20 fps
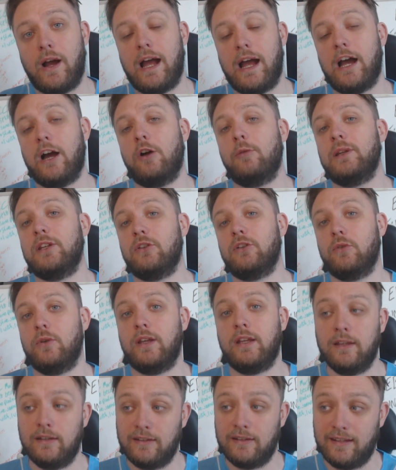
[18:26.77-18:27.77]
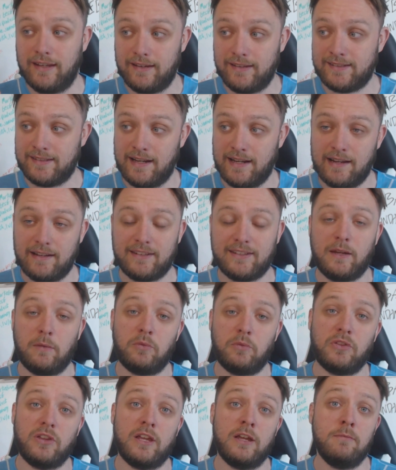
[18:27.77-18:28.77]
I'll be doing the exact same
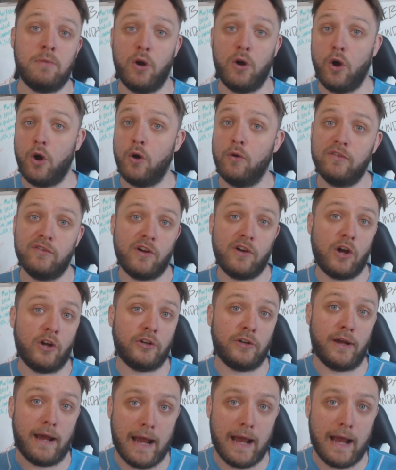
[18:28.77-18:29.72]
thing but over on